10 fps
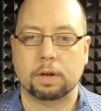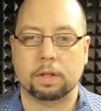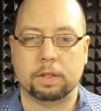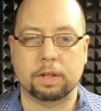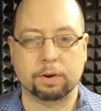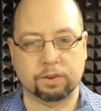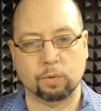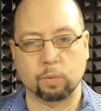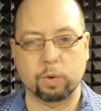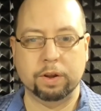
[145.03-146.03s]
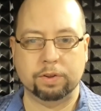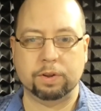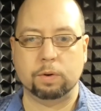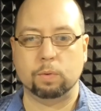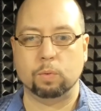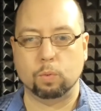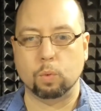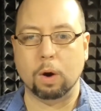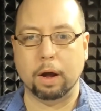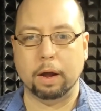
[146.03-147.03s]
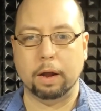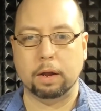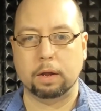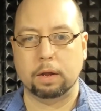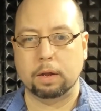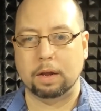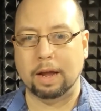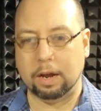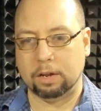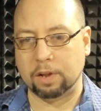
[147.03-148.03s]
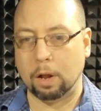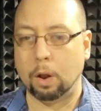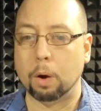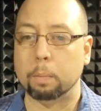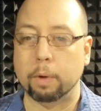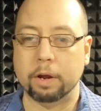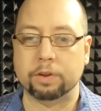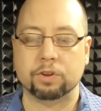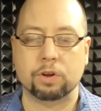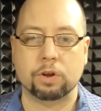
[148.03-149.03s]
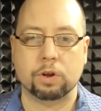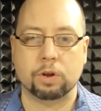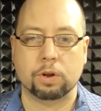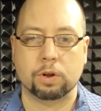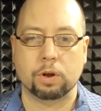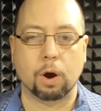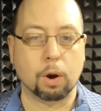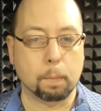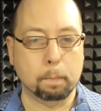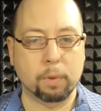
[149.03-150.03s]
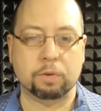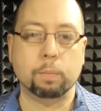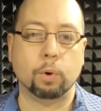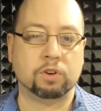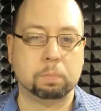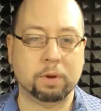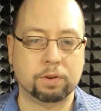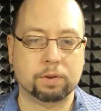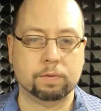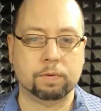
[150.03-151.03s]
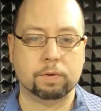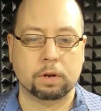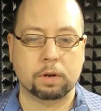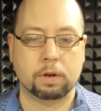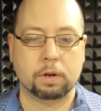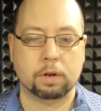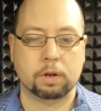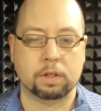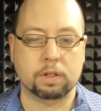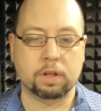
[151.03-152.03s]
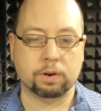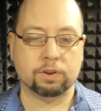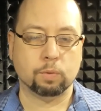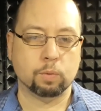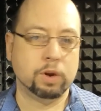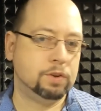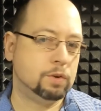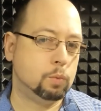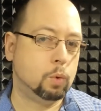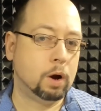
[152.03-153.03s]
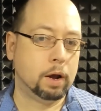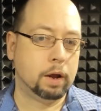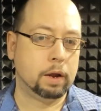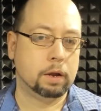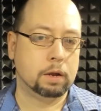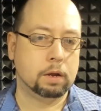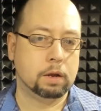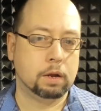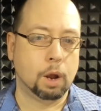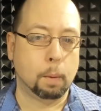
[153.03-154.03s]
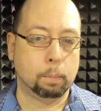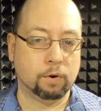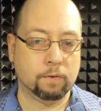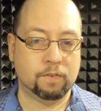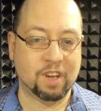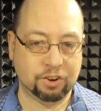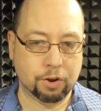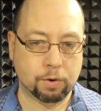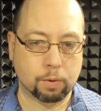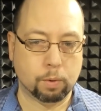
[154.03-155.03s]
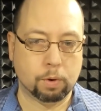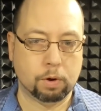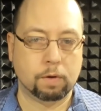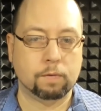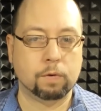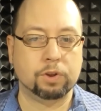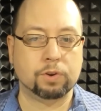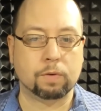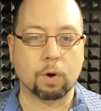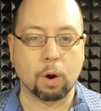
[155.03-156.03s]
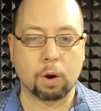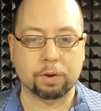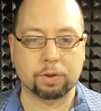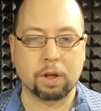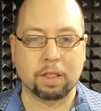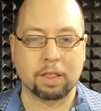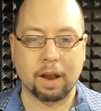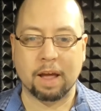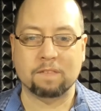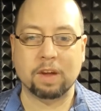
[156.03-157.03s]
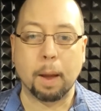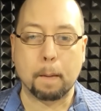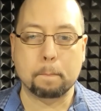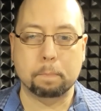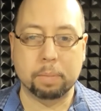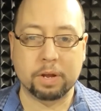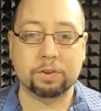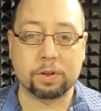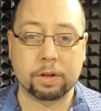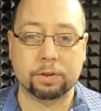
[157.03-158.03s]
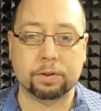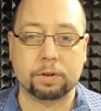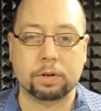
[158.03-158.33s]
There's a reason why XLR mics are much more expensive. There's a reason why professional voiceover artists that have a business